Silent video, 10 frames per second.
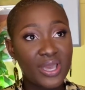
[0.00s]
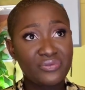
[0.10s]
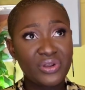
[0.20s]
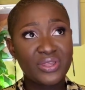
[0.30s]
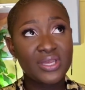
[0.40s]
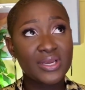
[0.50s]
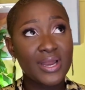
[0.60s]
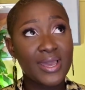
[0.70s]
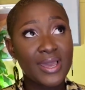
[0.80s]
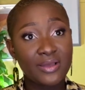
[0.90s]
Everything that I
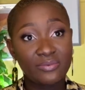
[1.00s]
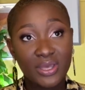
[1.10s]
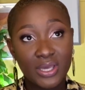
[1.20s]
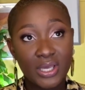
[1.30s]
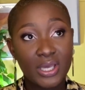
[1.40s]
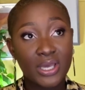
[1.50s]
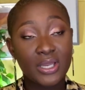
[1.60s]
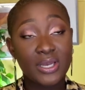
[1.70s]
have here and